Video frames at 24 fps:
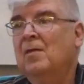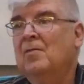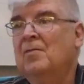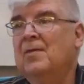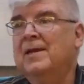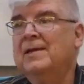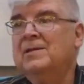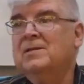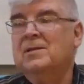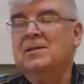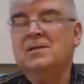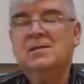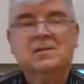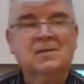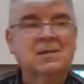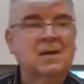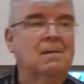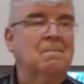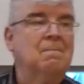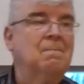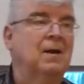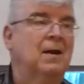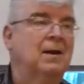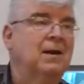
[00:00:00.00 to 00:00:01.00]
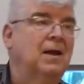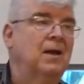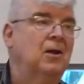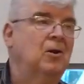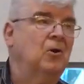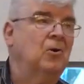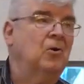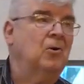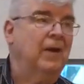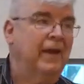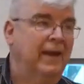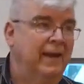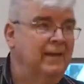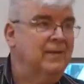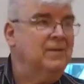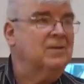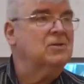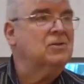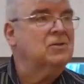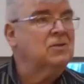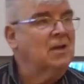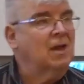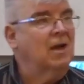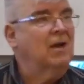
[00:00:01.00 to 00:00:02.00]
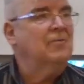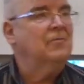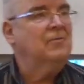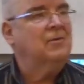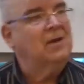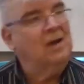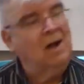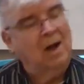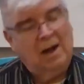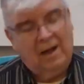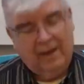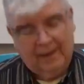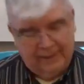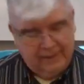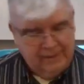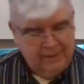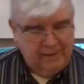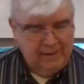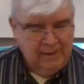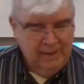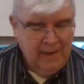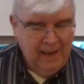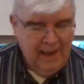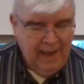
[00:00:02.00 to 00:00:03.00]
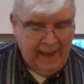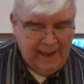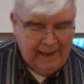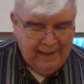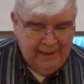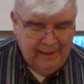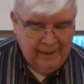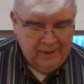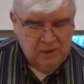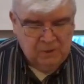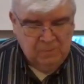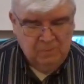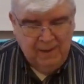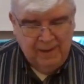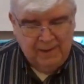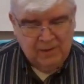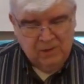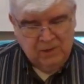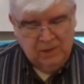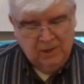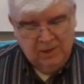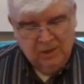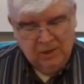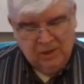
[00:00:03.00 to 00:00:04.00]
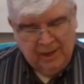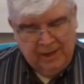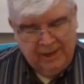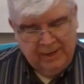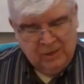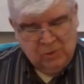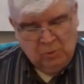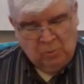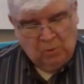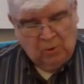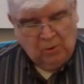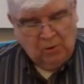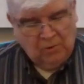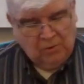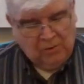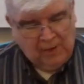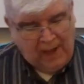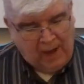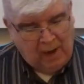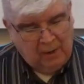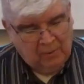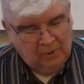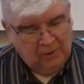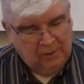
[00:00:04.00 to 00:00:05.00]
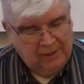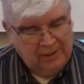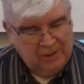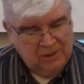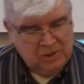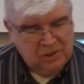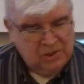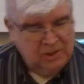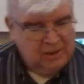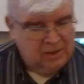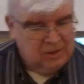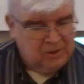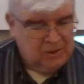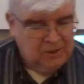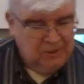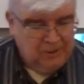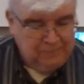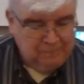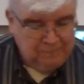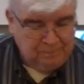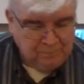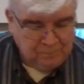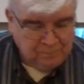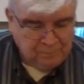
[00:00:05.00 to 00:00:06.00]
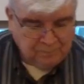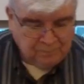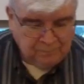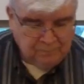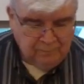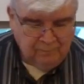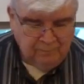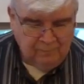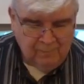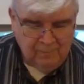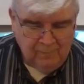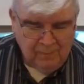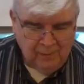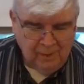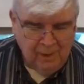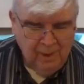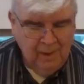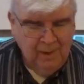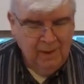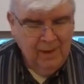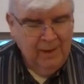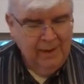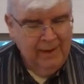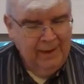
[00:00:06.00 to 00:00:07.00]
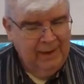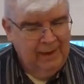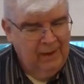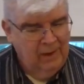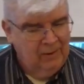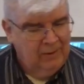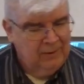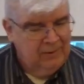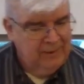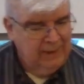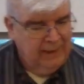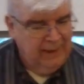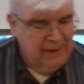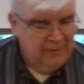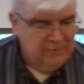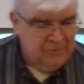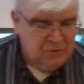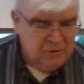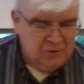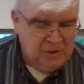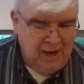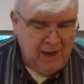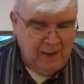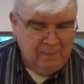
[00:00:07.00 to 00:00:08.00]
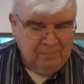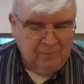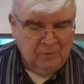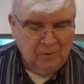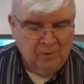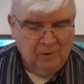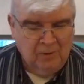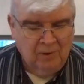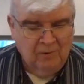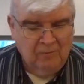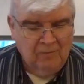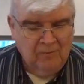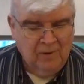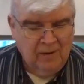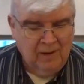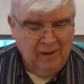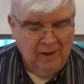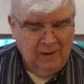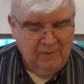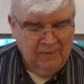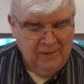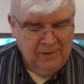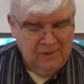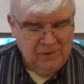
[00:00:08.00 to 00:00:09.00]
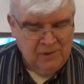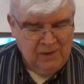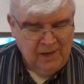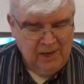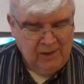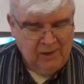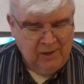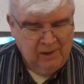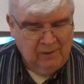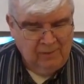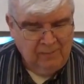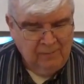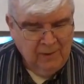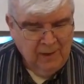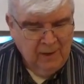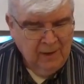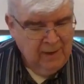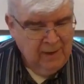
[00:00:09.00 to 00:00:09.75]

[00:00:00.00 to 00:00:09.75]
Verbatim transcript: This is somebody who is of God, and his message is worth our listening to. Here in the eighth chapter of, uh, of Ezekiel,